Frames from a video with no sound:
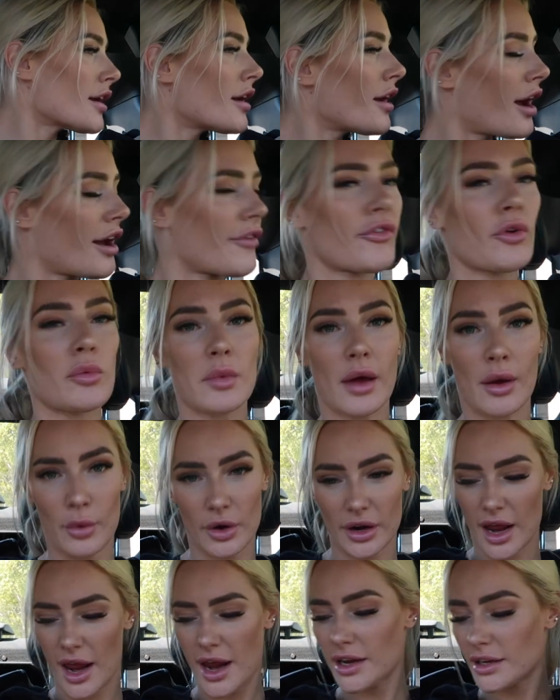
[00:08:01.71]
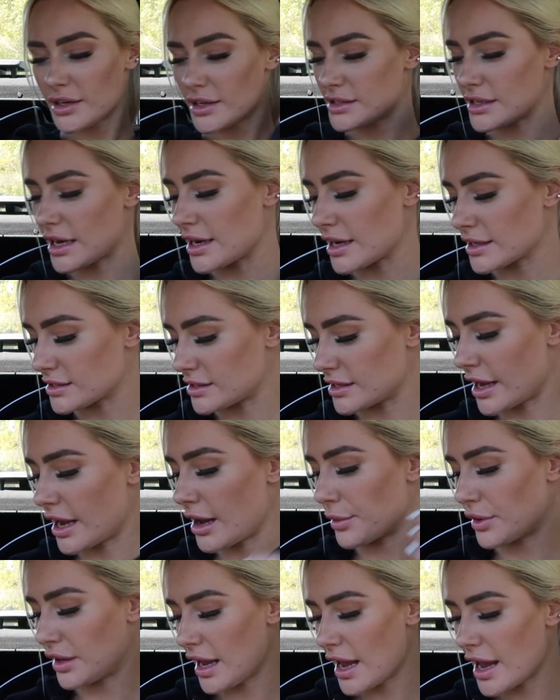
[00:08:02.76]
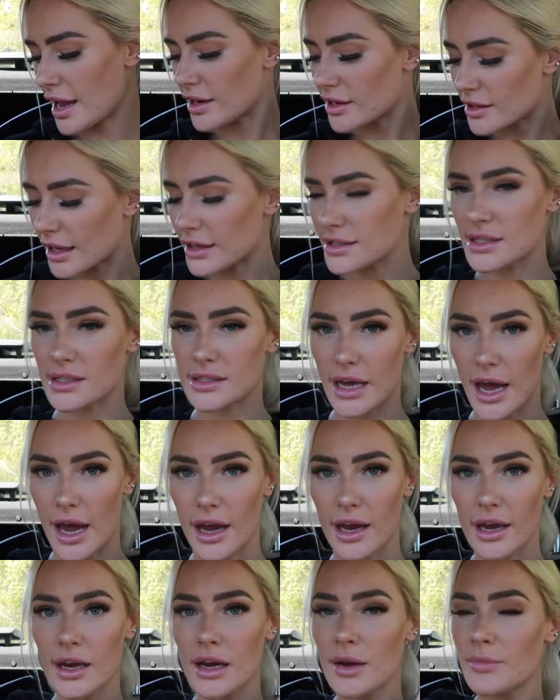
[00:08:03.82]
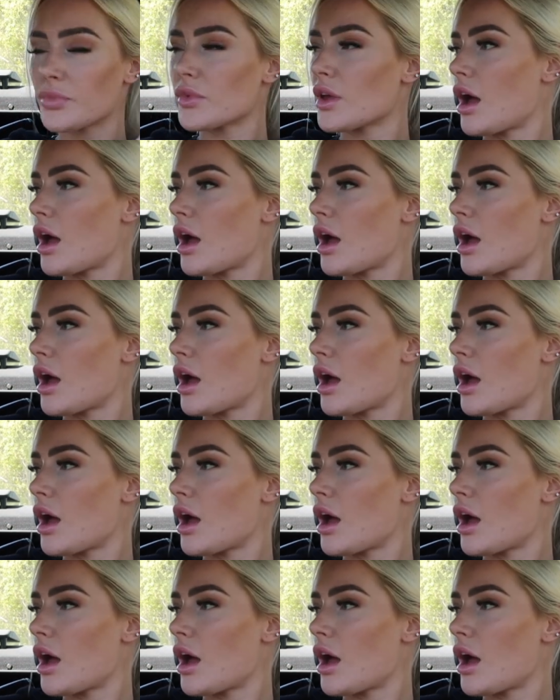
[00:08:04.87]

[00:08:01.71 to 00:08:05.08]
I filmed my What I Eat in a Day yesterday. I'm going to edit that today.